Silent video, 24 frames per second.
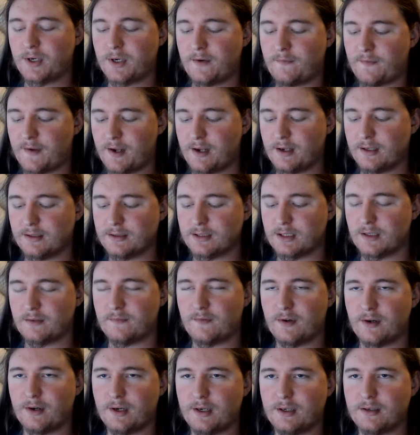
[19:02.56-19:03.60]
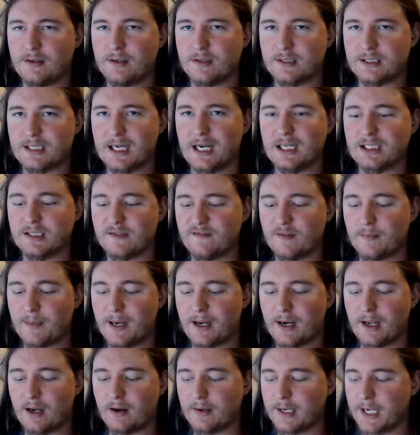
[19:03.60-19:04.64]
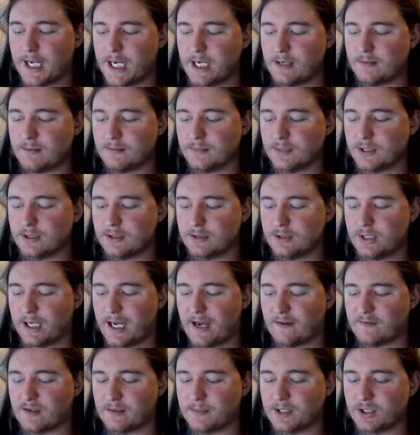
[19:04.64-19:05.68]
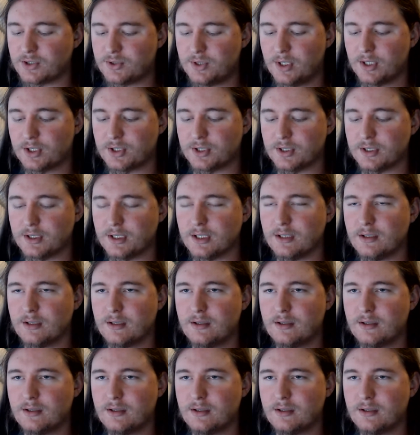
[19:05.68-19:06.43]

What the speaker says: fans are very decisive about how games have to be structured,